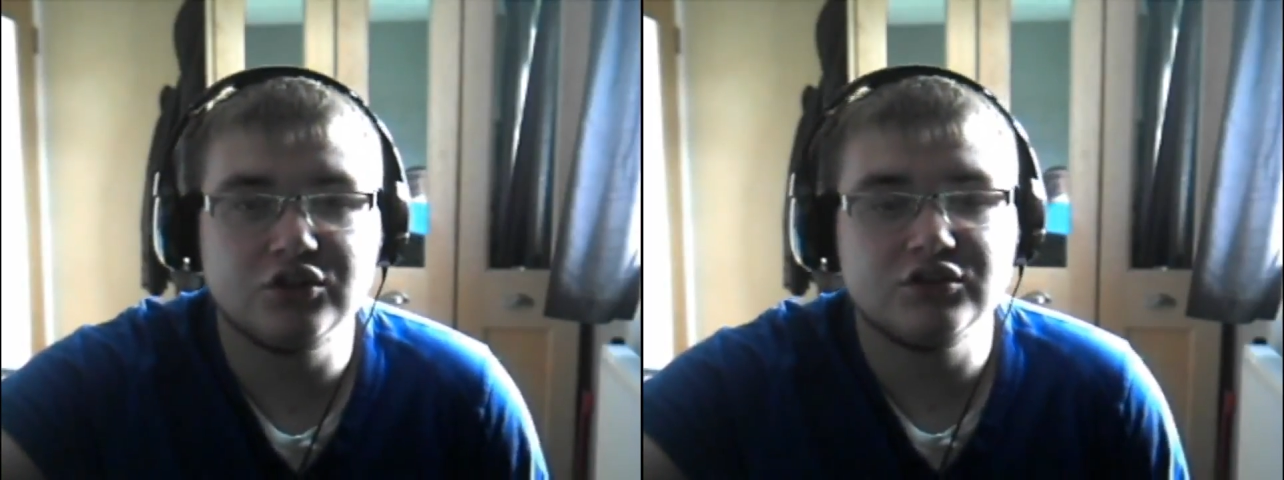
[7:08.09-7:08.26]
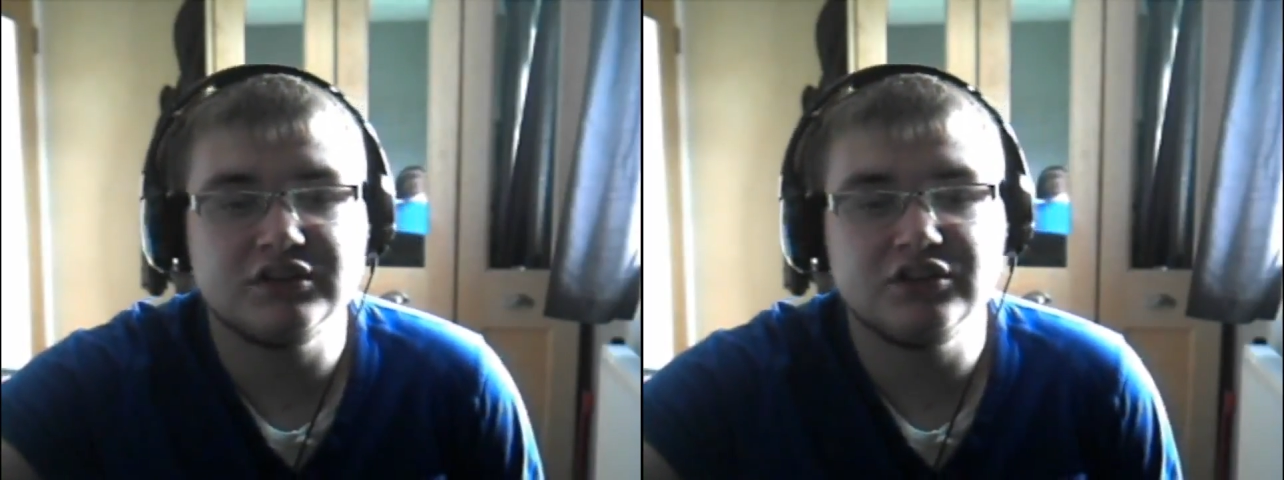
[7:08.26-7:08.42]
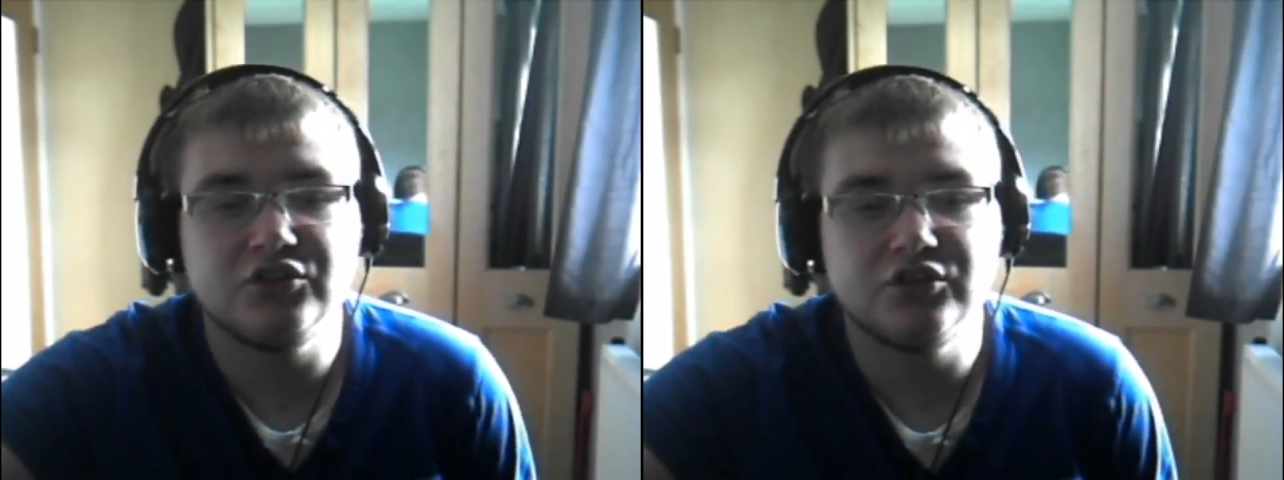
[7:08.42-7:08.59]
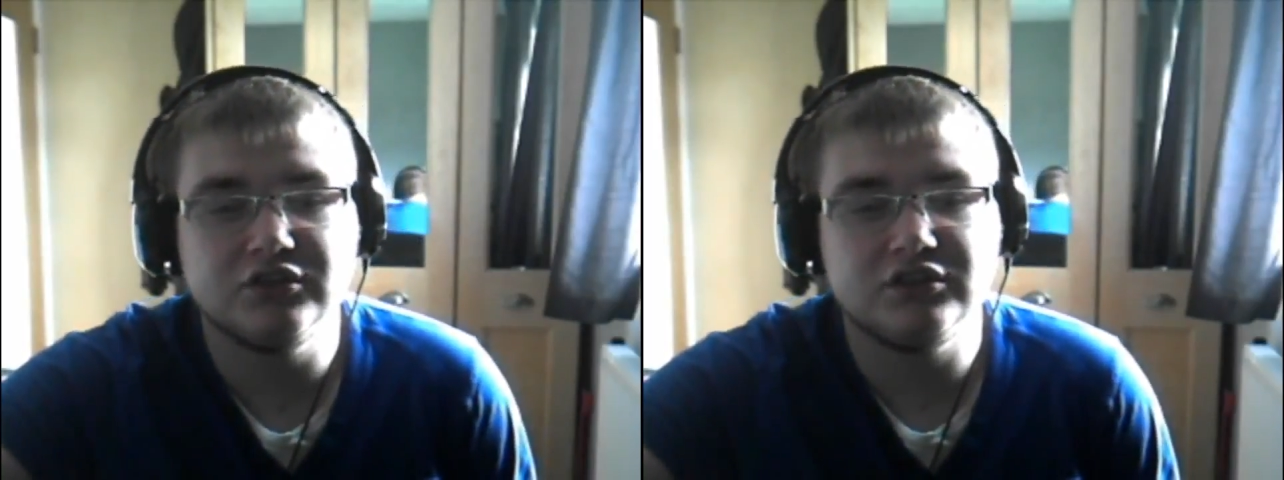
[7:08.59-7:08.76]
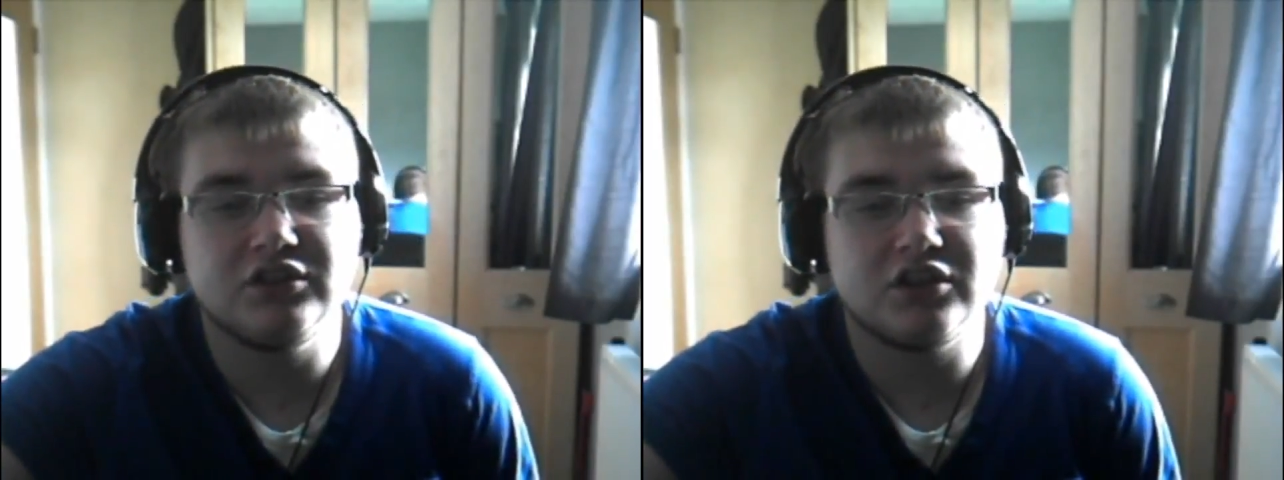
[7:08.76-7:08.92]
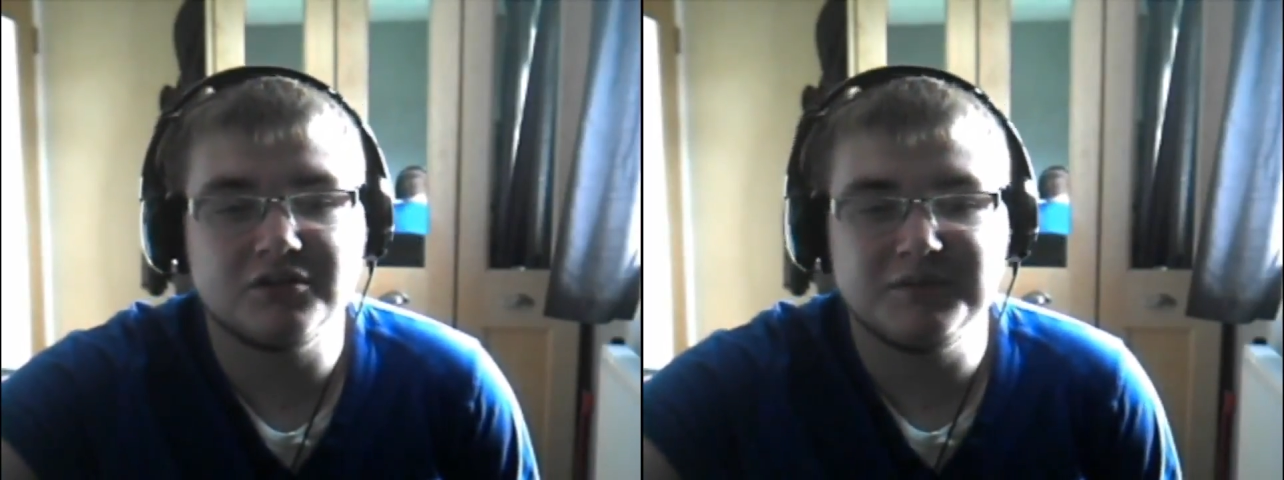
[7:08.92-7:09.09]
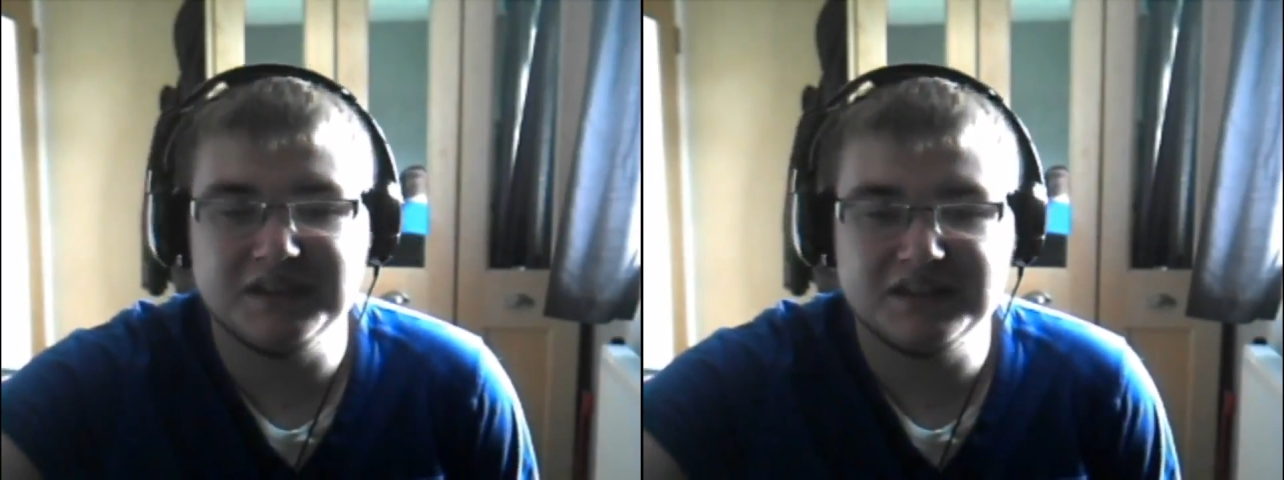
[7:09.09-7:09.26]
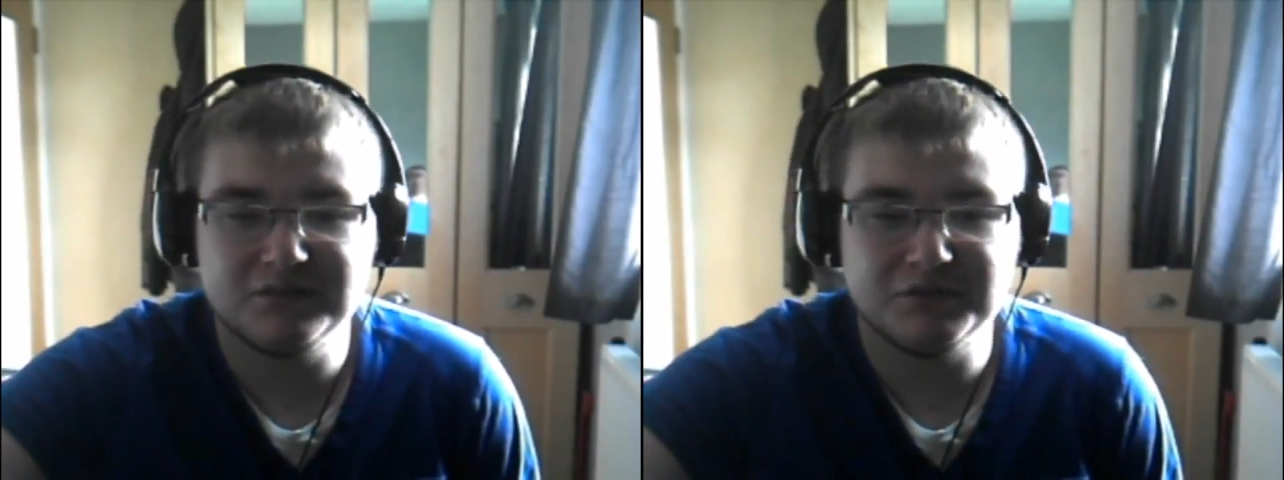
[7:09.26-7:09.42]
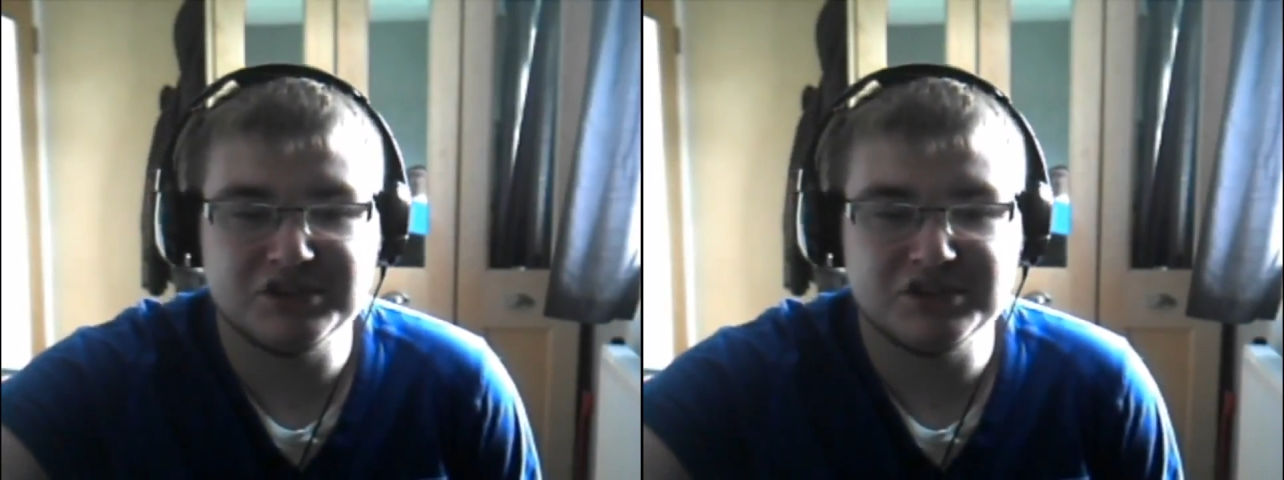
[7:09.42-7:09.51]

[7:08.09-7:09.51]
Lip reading: cooked and cut doner meat,